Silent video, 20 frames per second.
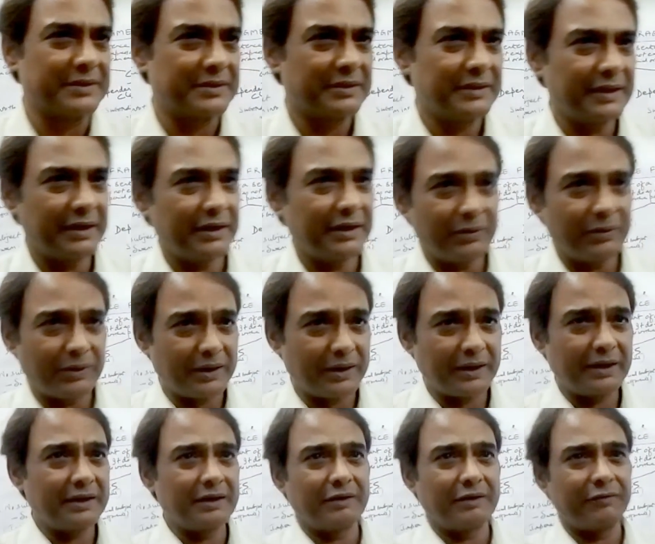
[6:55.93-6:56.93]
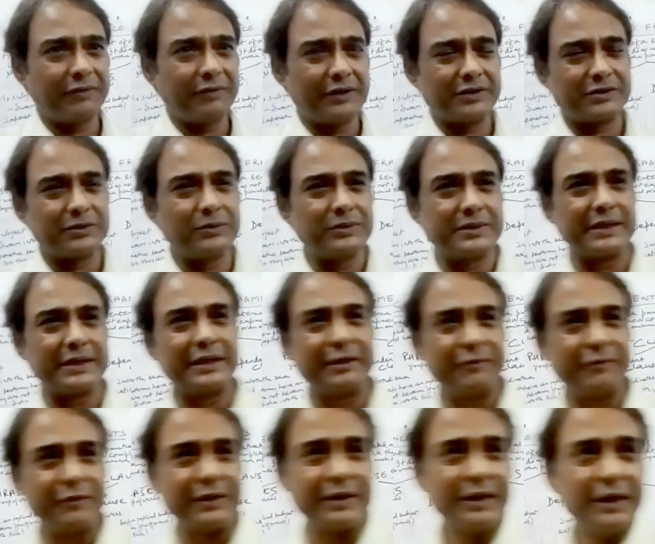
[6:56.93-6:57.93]
There are no hard and fast rules that
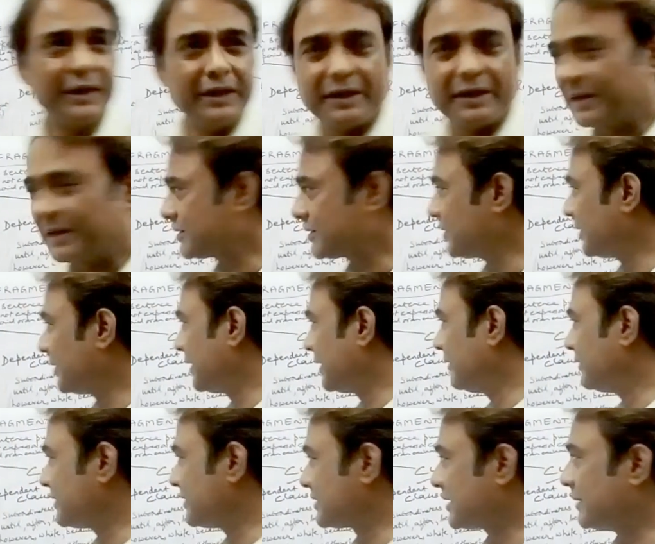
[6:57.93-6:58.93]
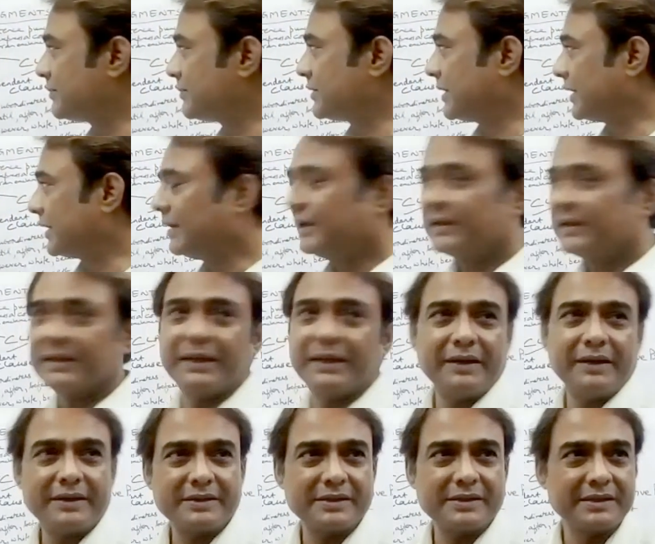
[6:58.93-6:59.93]
if it does not have a subject, then
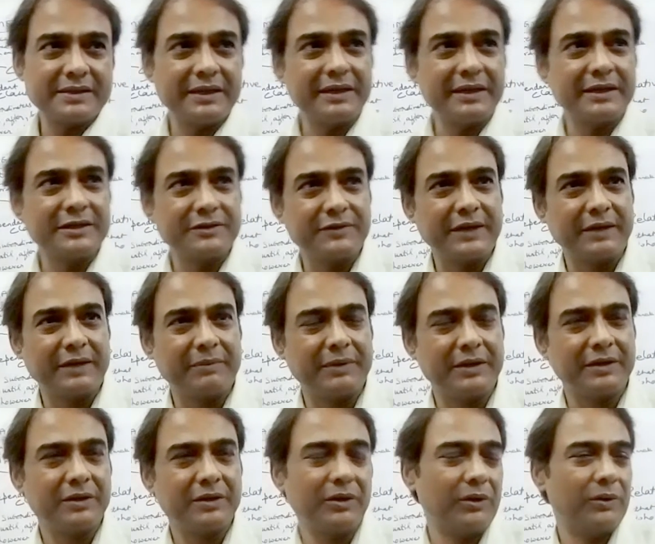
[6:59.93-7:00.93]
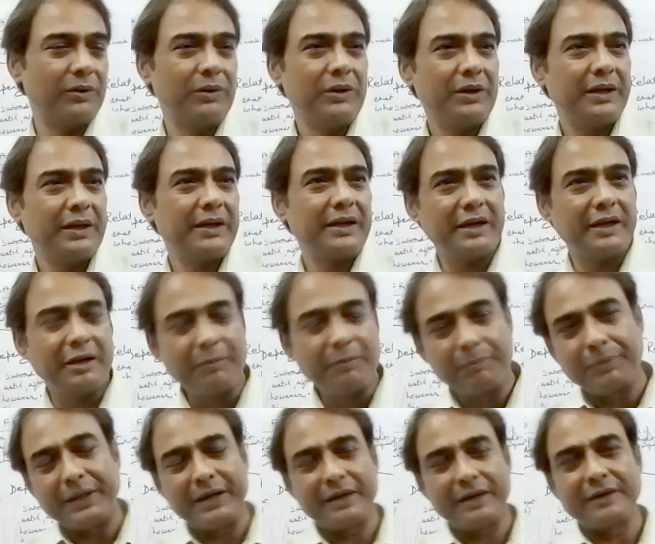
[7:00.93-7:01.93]
it is a sentence fragment. No, in an
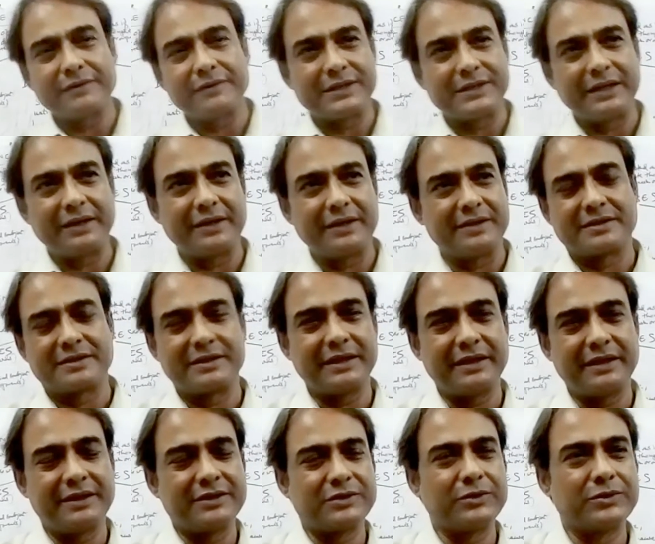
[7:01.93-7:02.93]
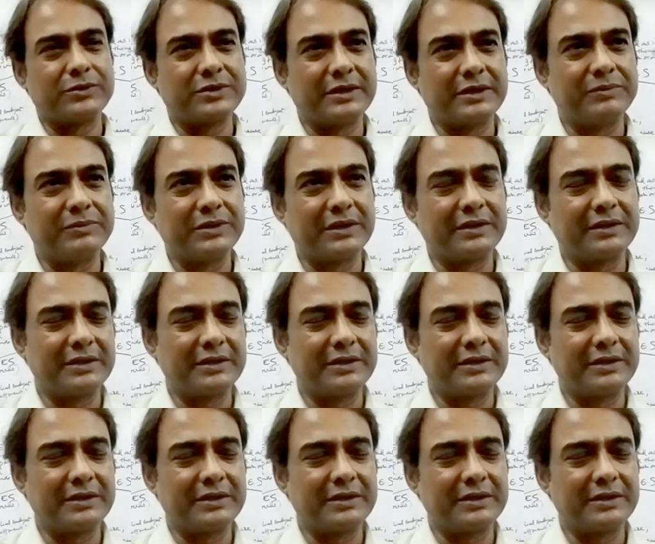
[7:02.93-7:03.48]
imperative sentence, there is no subject.